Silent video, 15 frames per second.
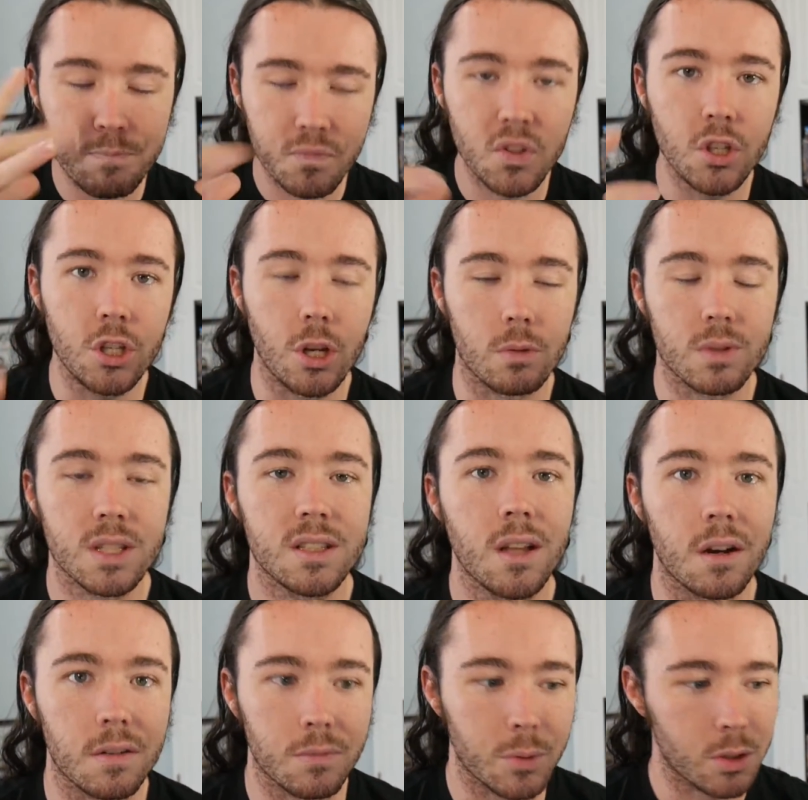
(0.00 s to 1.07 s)
you know,
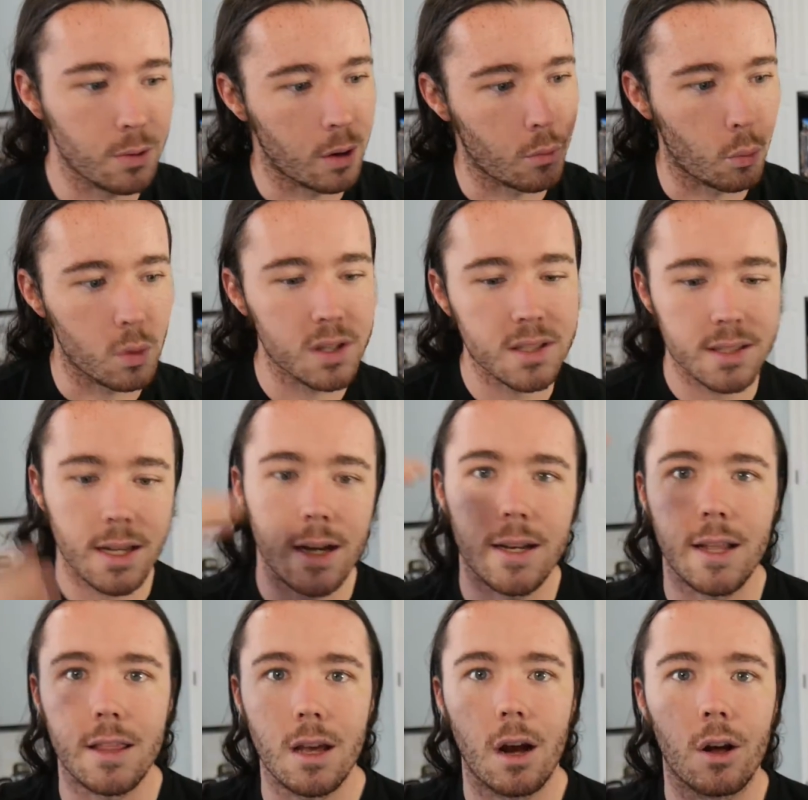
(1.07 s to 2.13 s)
stuff, but on one side
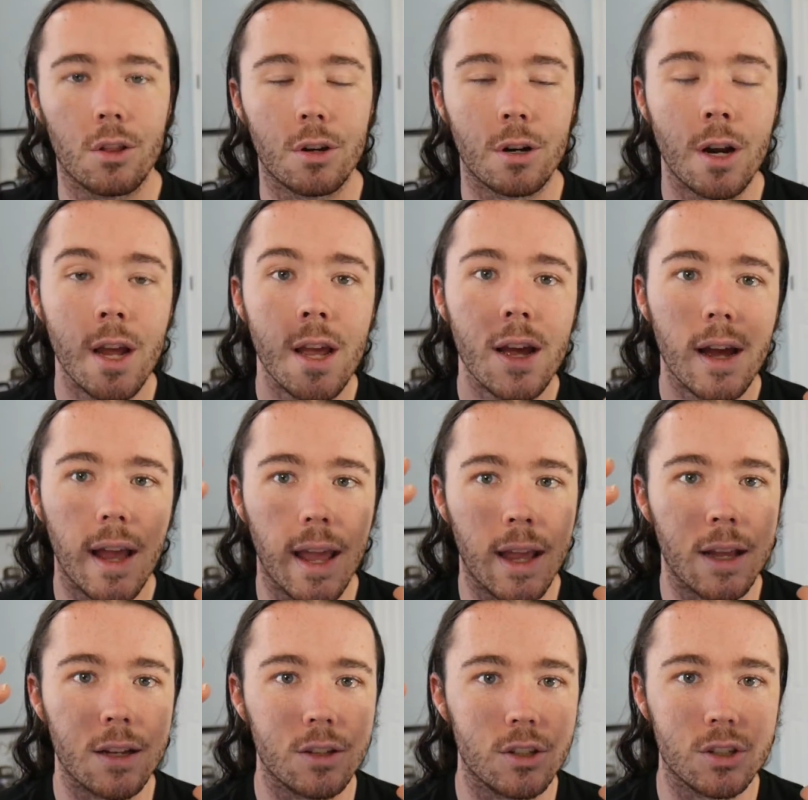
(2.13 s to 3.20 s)
and the other,
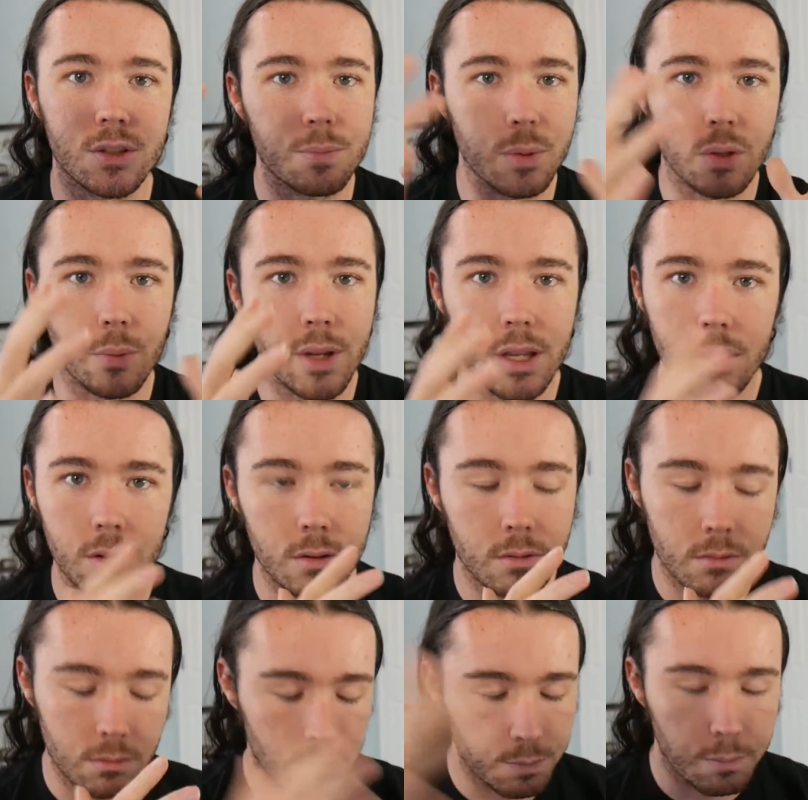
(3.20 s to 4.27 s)
and is
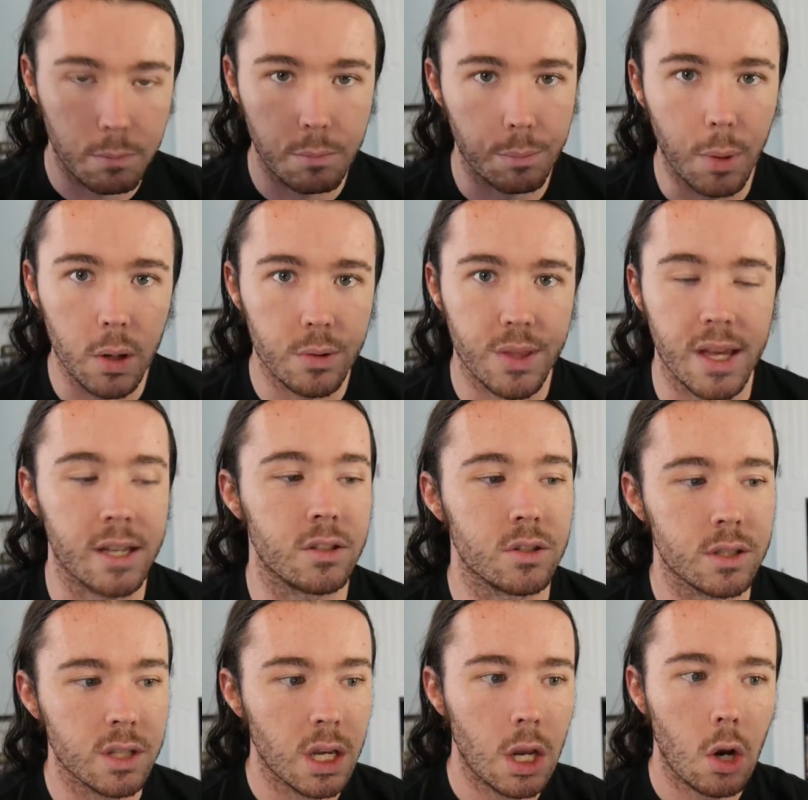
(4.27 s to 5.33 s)
between both
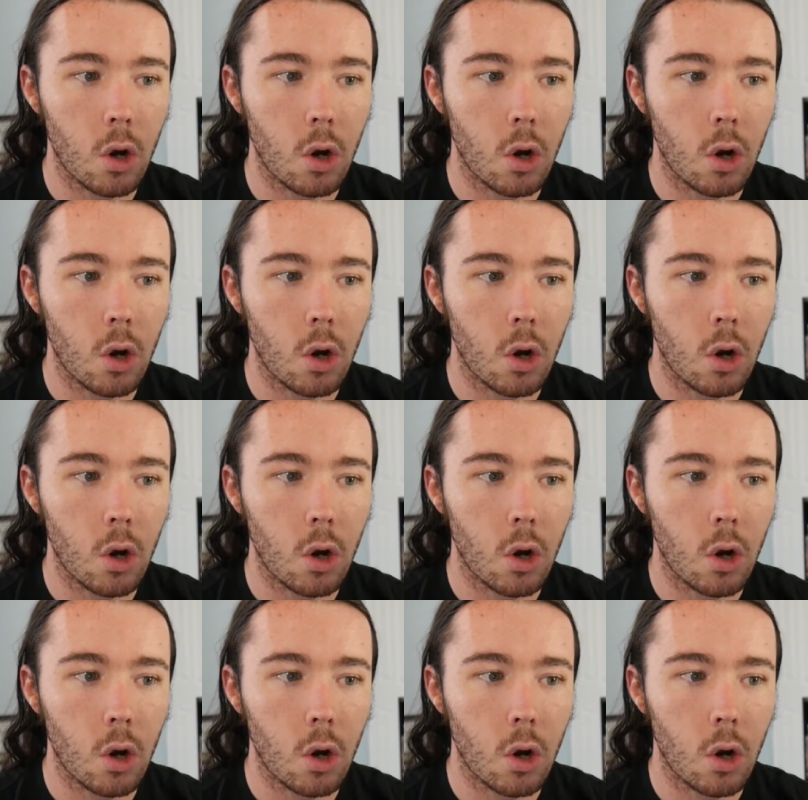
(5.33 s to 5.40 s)
ends.